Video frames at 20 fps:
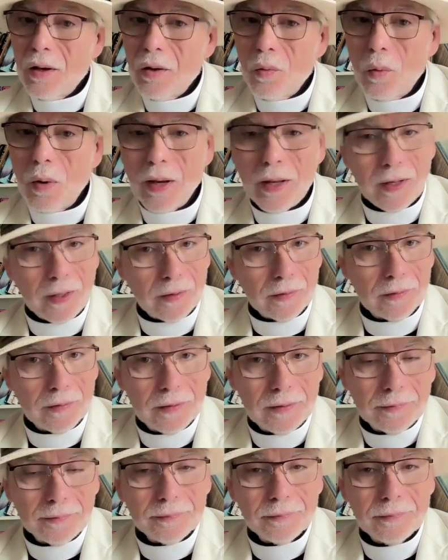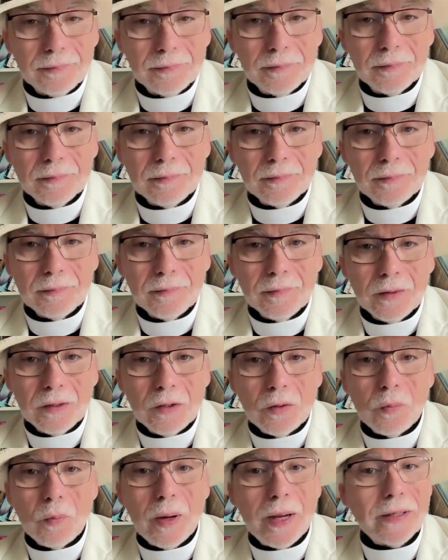Well,
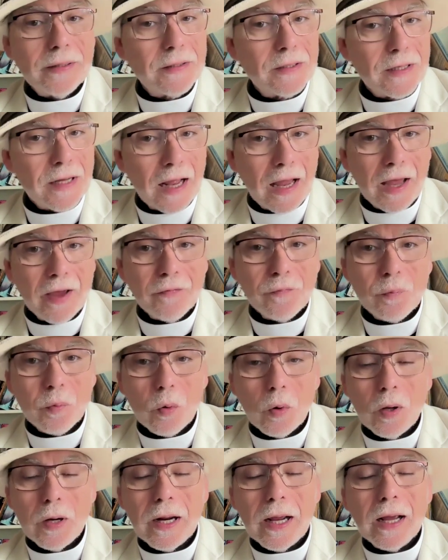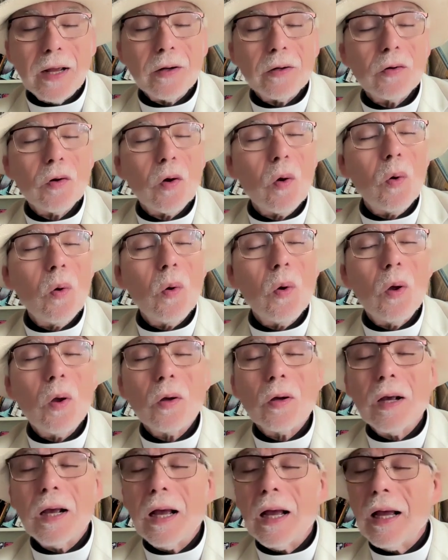the waitstaff brought out
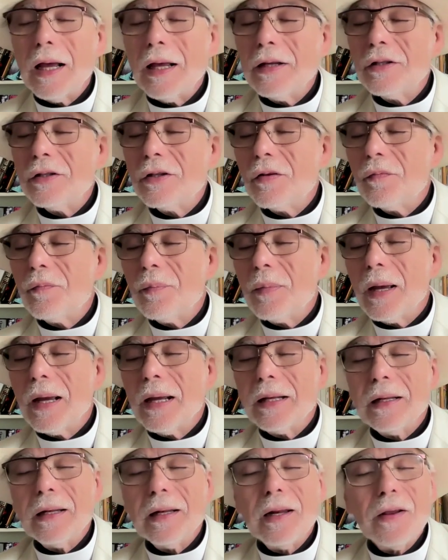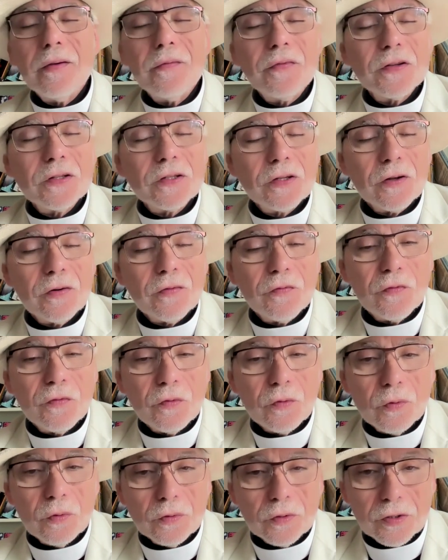all kinds of magnificent
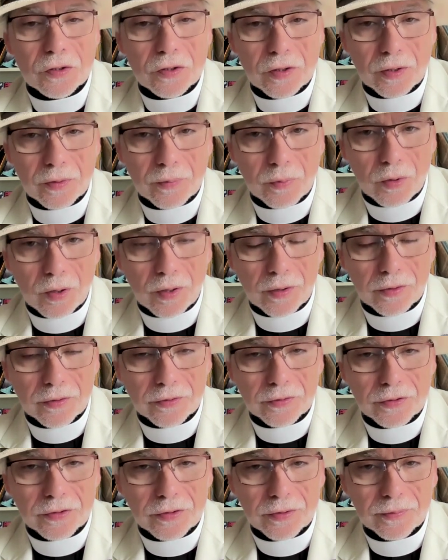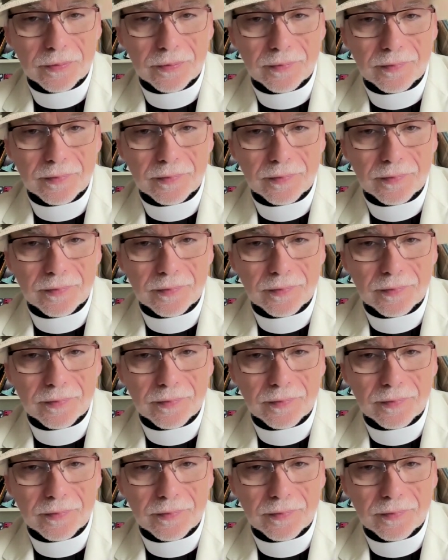foods to the brothers.